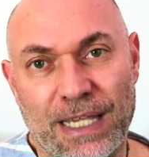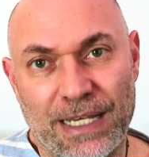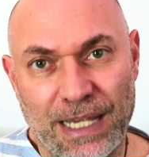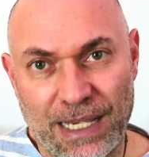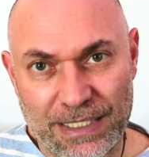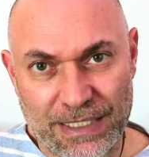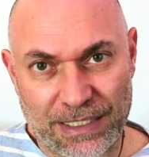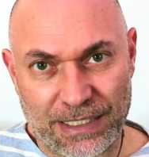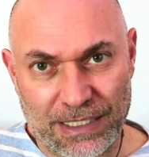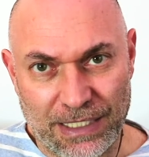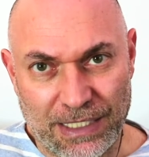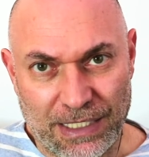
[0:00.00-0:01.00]
and asked
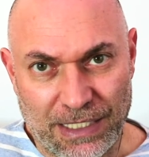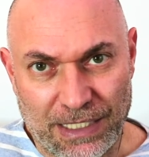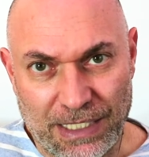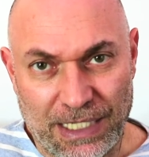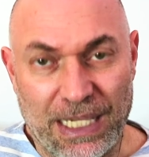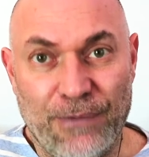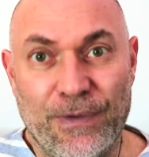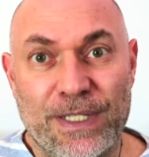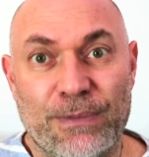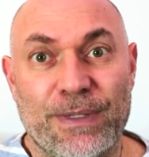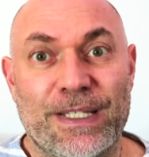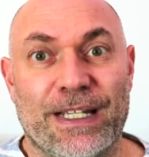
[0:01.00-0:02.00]
if
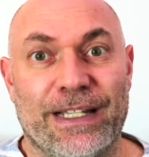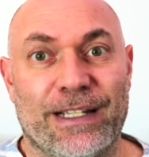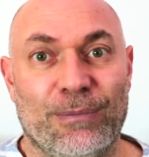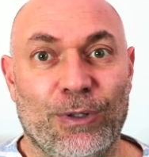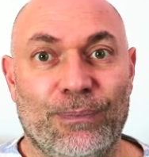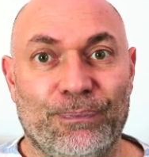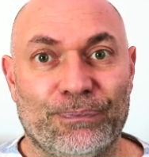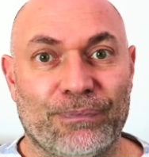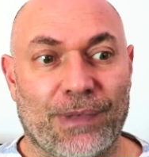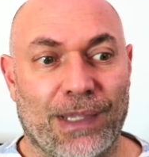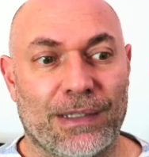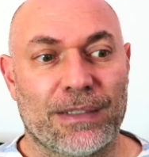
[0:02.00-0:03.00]
it's recyclable.
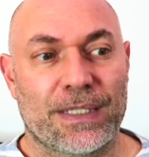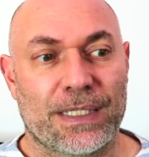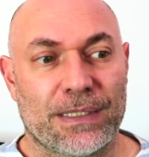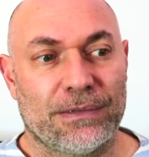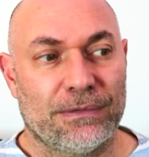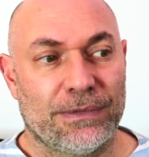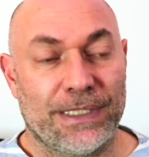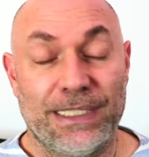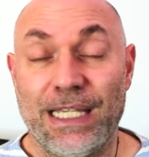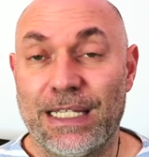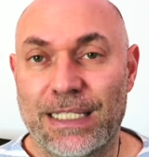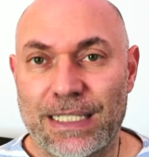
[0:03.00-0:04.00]
So
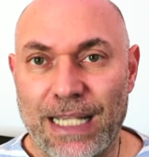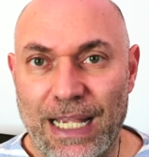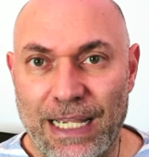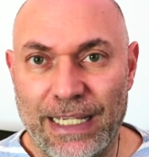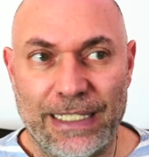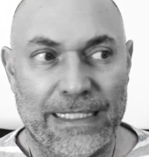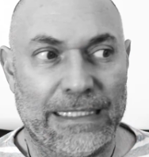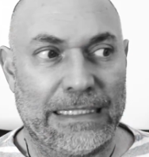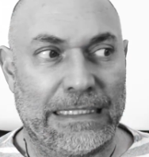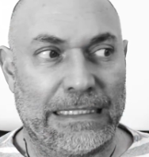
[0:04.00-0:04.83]
yes, I'm